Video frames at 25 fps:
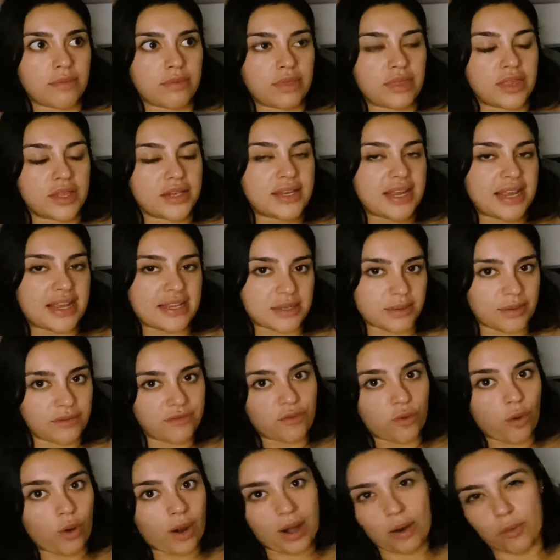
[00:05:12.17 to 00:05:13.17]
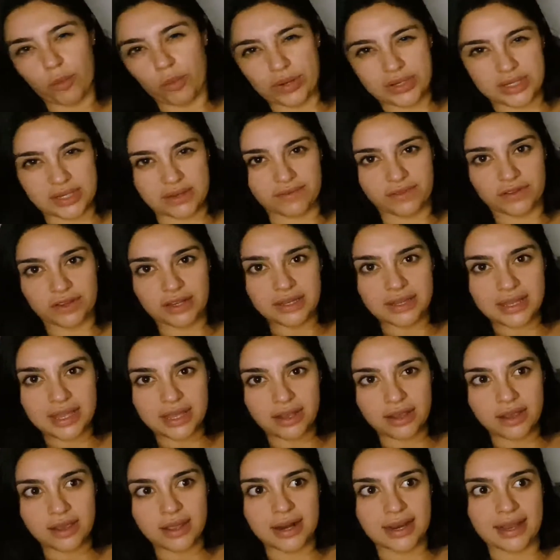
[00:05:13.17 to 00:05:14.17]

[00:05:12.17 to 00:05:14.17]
the days before I wasn't feeling that good.